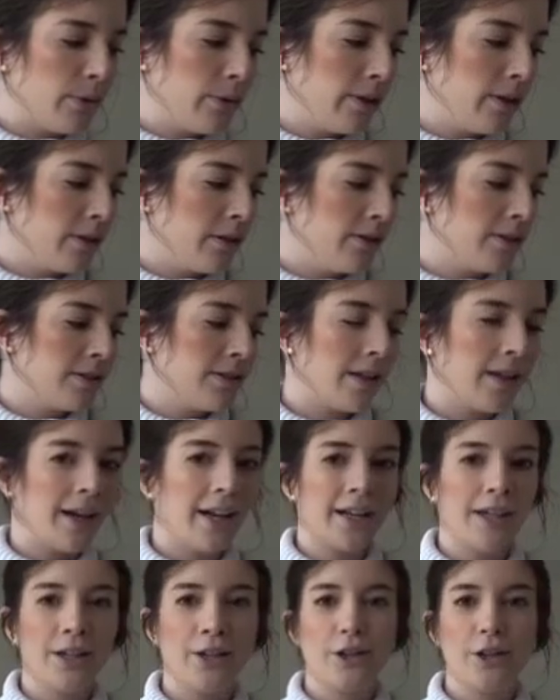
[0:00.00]
oil so that I
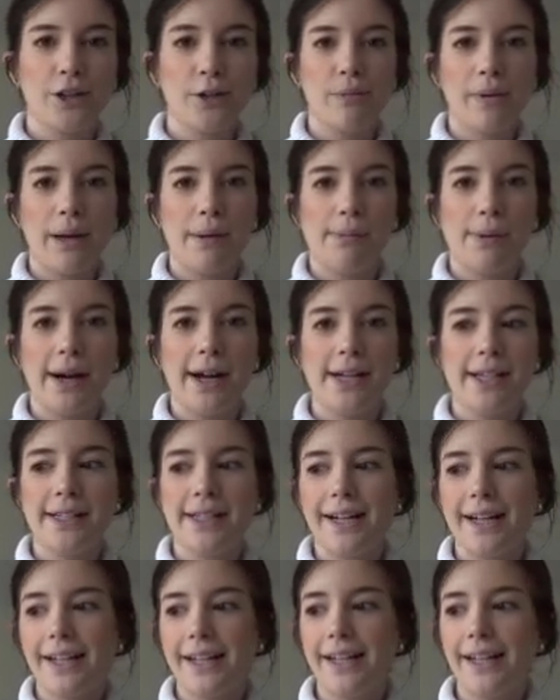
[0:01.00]
can cook my
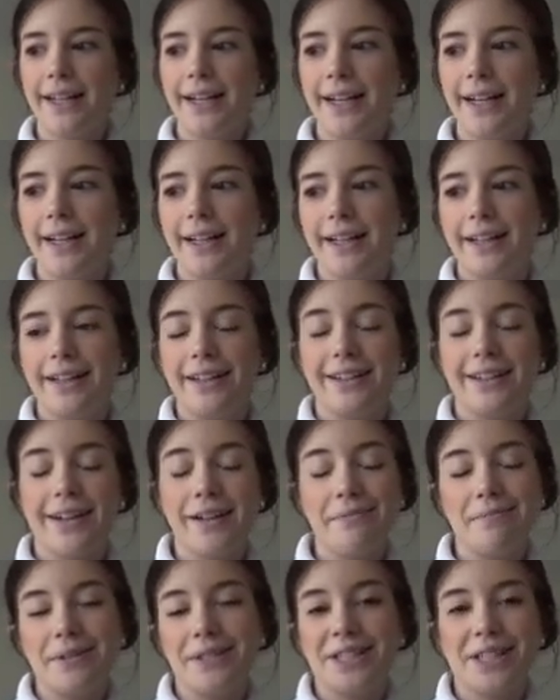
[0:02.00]
bread, and
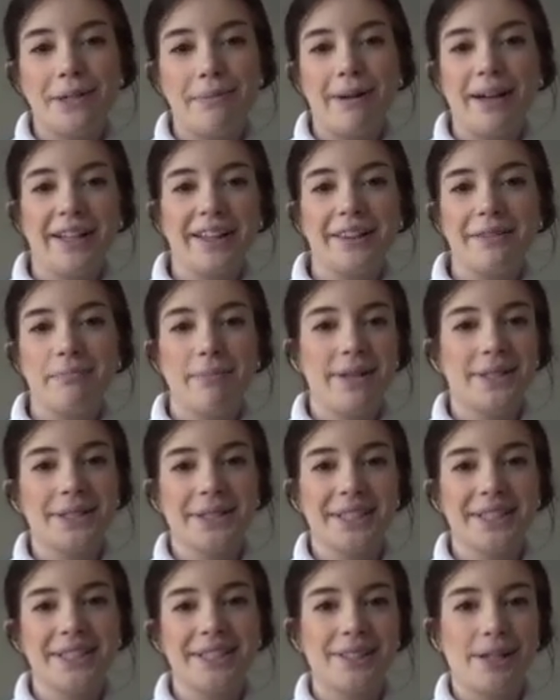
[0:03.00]
I'm just going to make
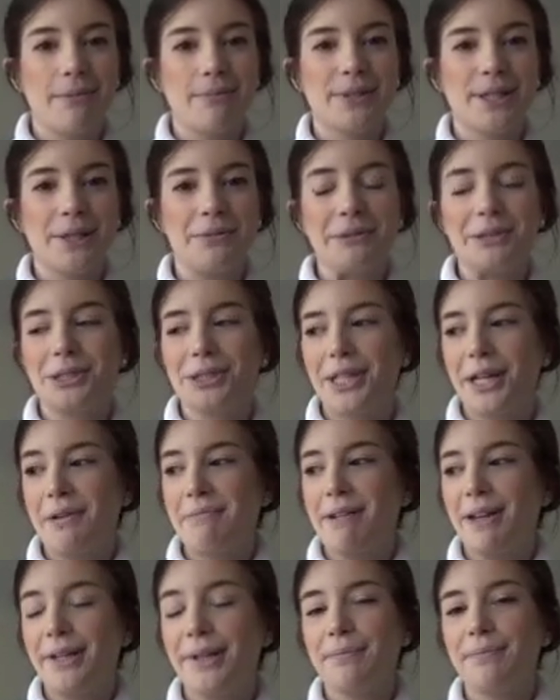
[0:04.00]
basically the same sandwich that I
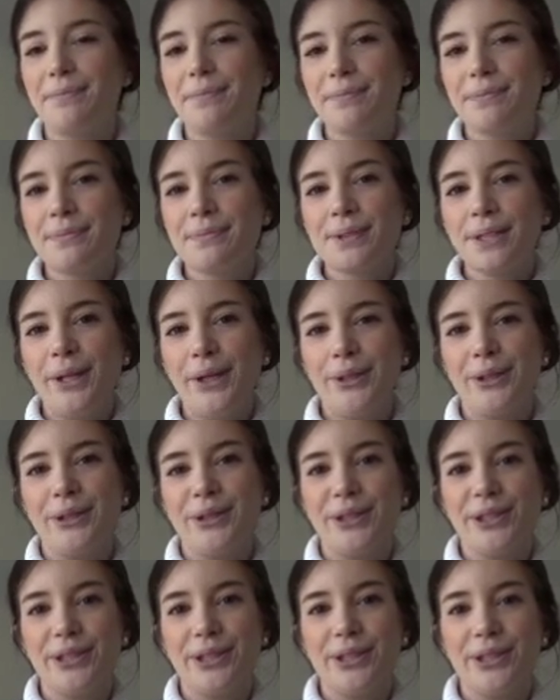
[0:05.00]
made
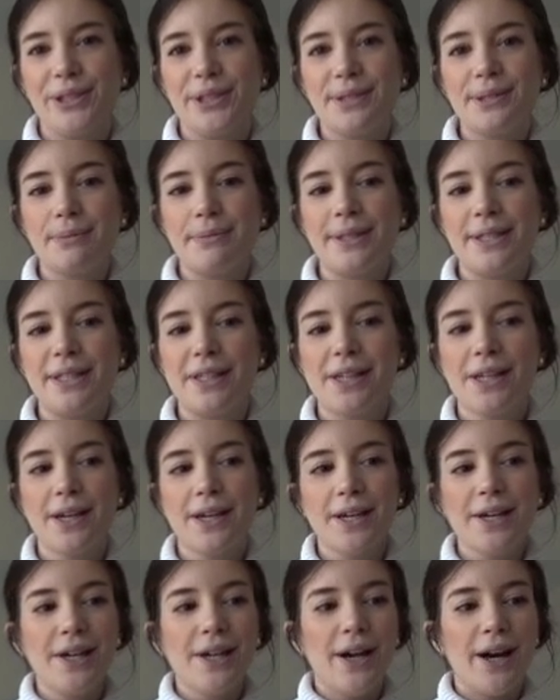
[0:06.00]
earlier this week.
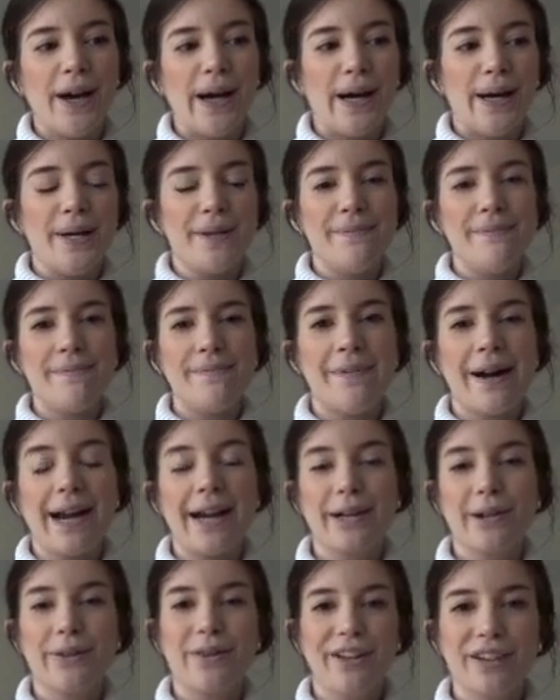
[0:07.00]
I
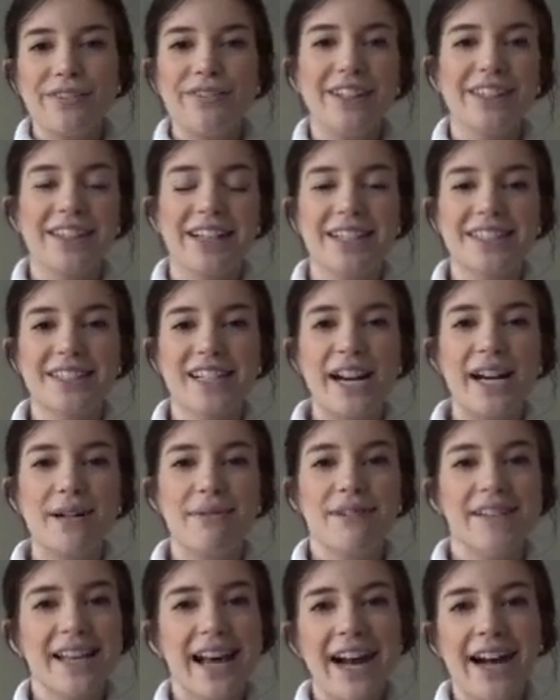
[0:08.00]
had a lot of fun last night
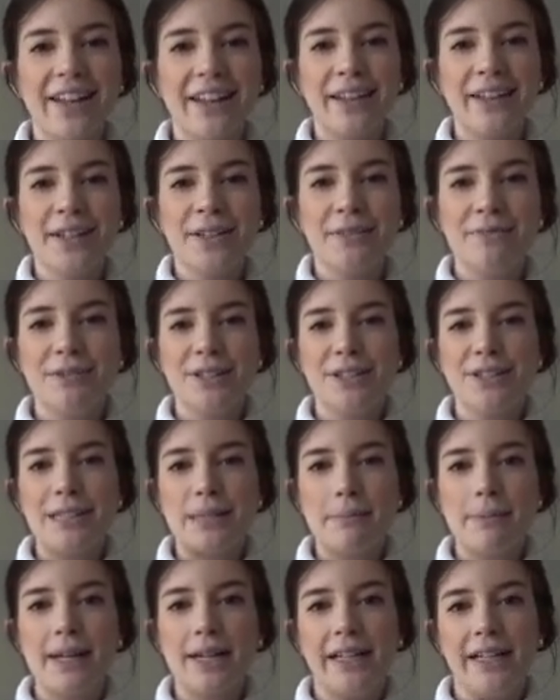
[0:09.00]
with Allie. We
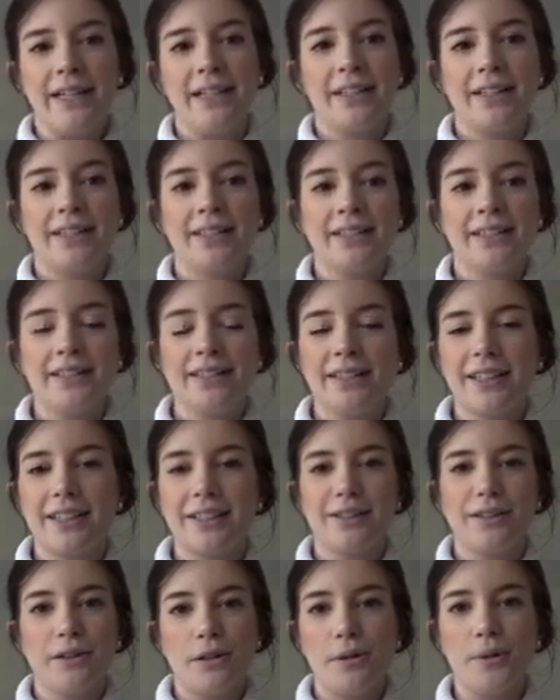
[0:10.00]
just made
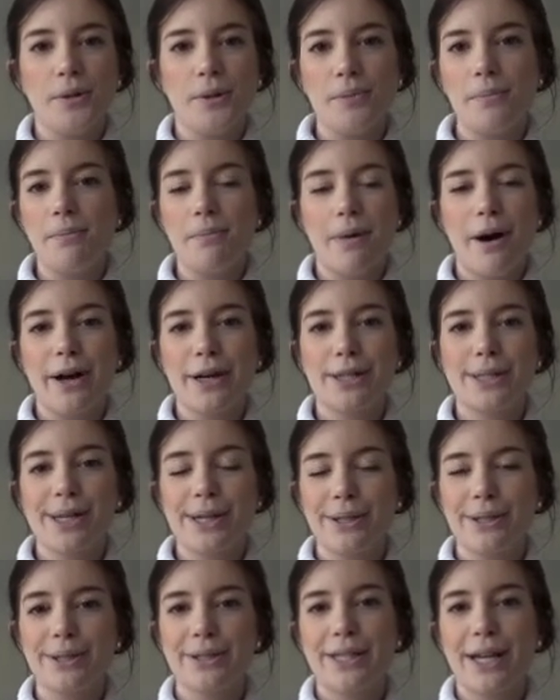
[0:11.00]
like little
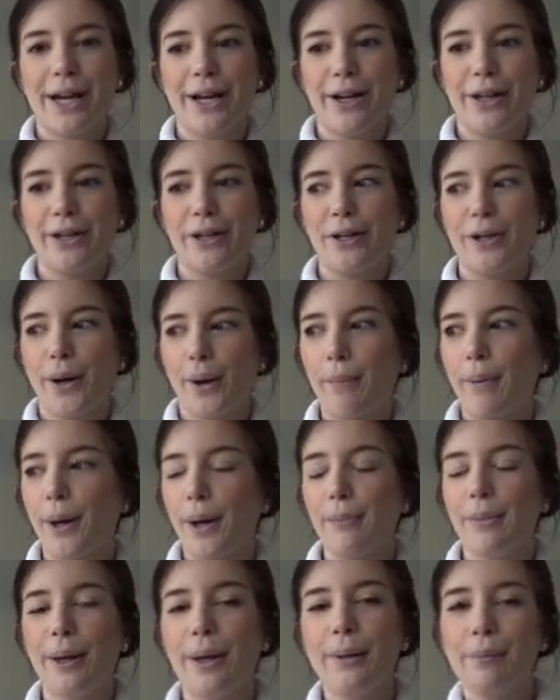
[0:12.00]
mocktails at her
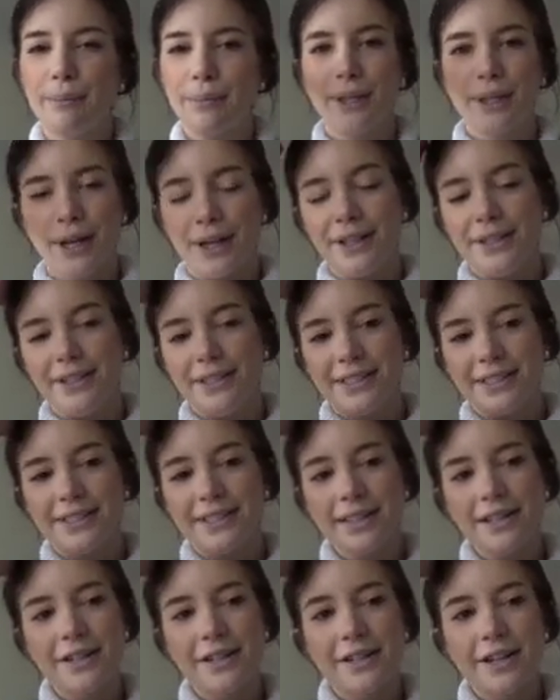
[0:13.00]
apartment
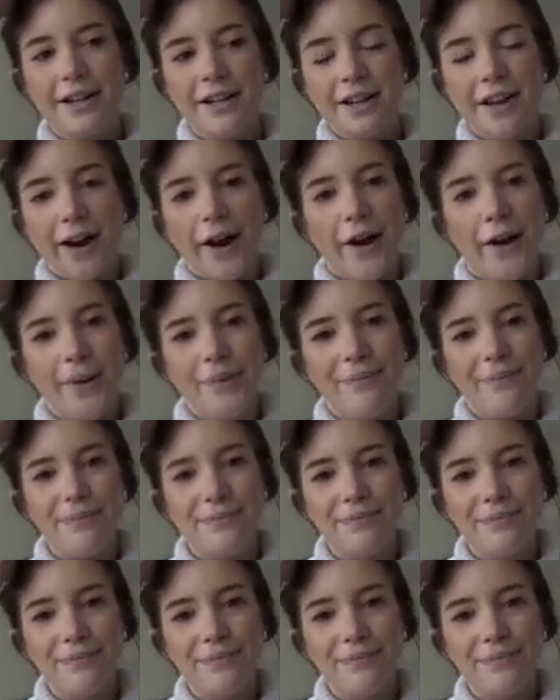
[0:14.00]
because I